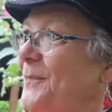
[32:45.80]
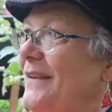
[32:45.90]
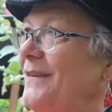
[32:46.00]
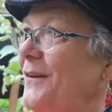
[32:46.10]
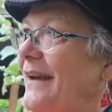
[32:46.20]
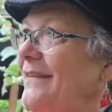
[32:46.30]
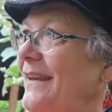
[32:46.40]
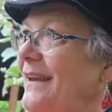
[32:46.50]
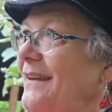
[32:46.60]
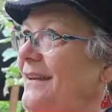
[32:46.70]
So I
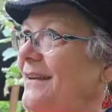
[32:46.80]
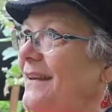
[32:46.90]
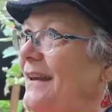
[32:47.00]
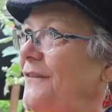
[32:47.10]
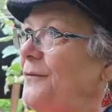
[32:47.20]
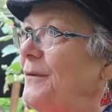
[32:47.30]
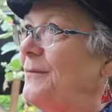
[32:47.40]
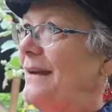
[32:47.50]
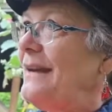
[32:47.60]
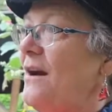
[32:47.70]
think if we're
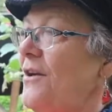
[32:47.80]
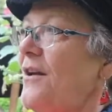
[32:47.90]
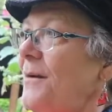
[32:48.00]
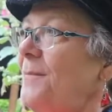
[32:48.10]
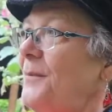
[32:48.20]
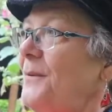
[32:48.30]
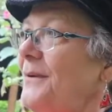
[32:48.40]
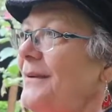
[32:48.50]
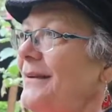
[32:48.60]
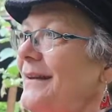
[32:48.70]
really hard up,
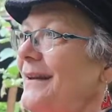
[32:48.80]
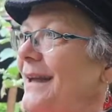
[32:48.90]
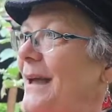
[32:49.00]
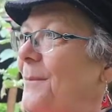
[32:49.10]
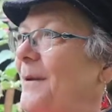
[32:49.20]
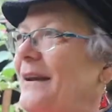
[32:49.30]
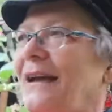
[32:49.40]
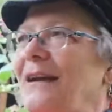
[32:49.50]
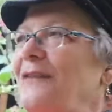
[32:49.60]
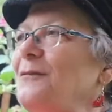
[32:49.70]
but
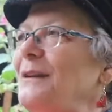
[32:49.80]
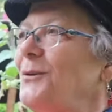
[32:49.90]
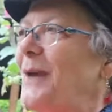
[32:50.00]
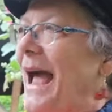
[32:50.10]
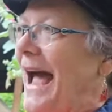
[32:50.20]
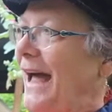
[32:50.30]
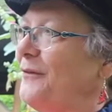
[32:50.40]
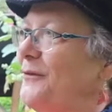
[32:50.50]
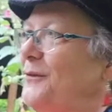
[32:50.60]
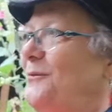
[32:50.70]
if we don't
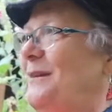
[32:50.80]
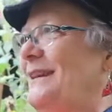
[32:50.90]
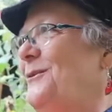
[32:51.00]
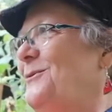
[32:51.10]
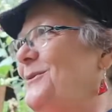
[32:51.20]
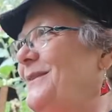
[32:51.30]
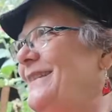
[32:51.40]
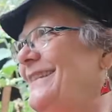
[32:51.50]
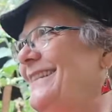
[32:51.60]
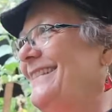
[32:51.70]
have to, we don't.
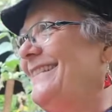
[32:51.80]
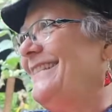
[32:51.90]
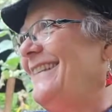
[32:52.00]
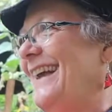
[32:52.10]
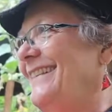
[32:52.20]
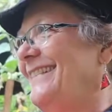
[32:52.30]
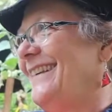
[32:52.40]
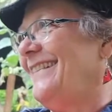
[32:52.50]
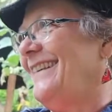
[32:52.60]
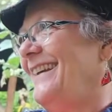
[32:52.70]
That's
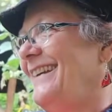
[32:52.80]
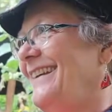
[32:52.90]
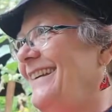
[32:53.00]
the thing.